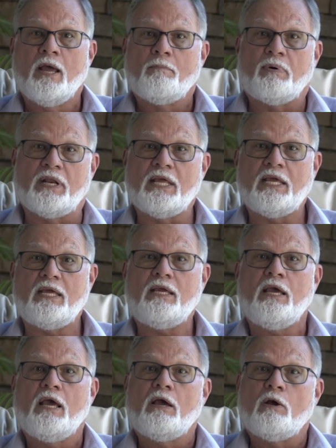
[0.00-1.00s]
but
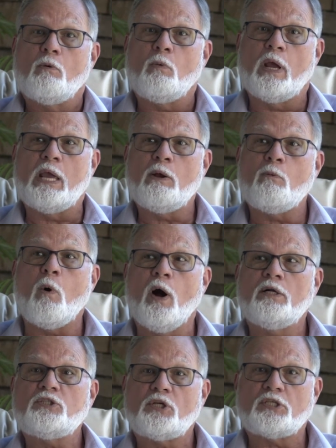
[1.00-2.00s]
He
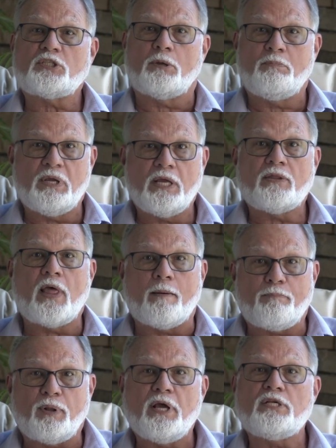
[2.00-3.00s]
wants us to be in
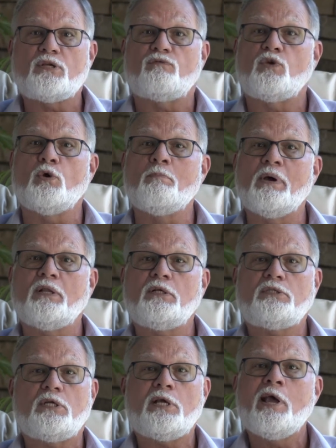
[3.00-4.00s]
that place of
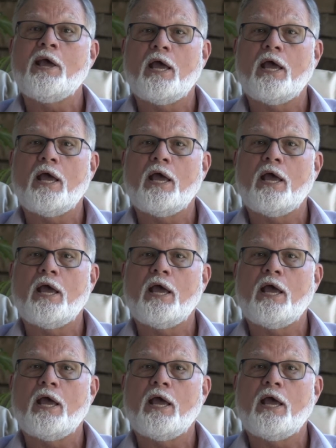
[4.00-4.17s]
humility